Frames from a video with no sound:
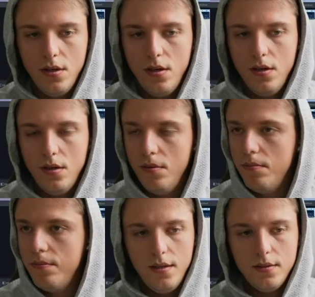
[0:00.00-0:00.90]

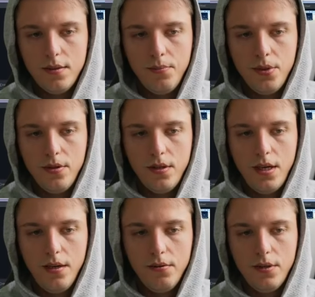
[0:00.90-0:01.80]
In simple
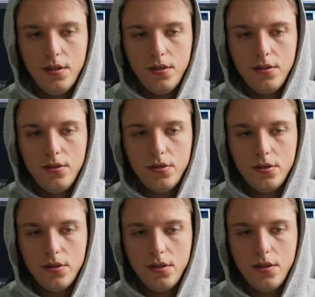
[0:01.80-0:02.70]

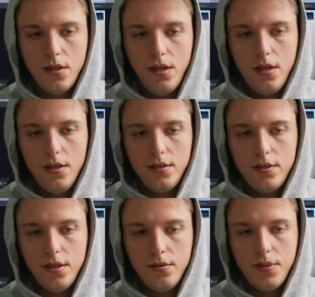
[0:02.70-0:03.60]
language,
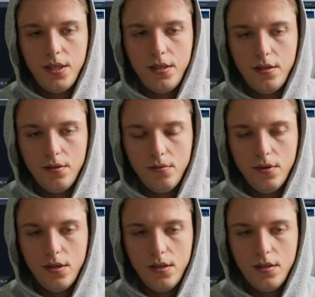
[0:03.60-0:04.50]
tell me
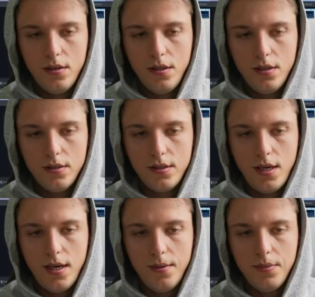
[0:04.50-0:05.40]
what this
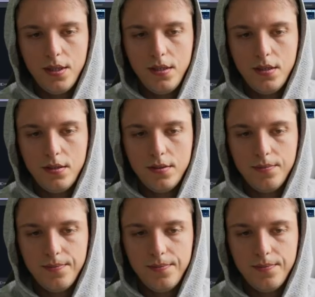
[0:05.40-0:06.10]
app does.